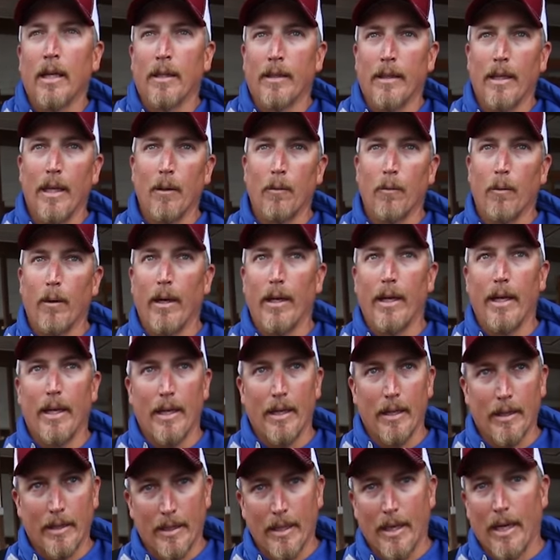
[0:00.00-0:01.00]
That
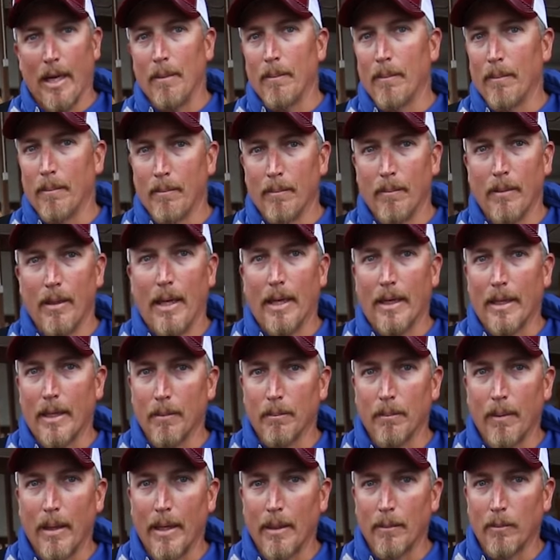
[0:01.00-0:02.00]
way I
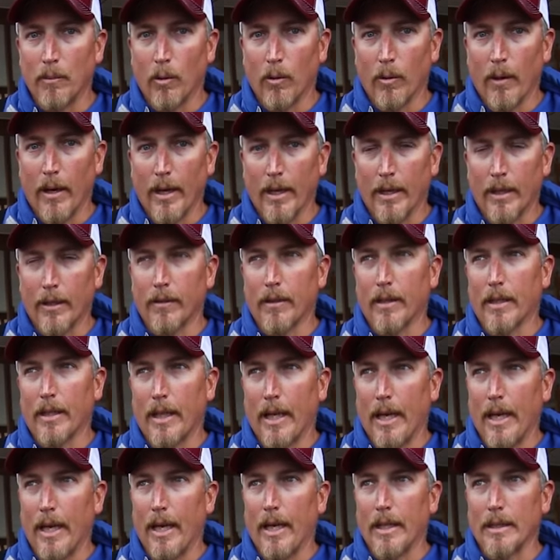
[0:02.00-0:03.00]
can make more accurate
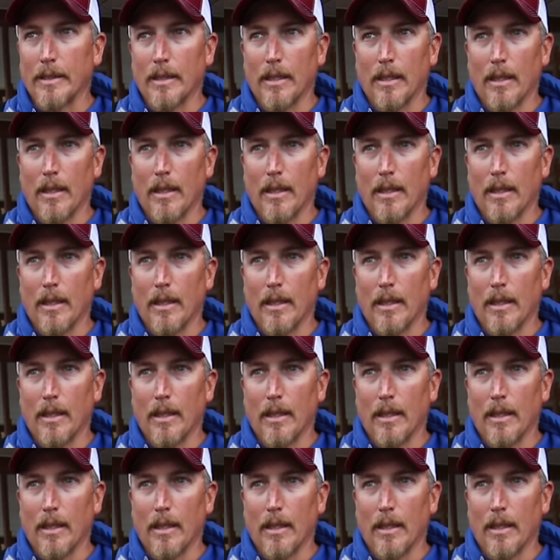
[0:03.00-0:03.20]
casts.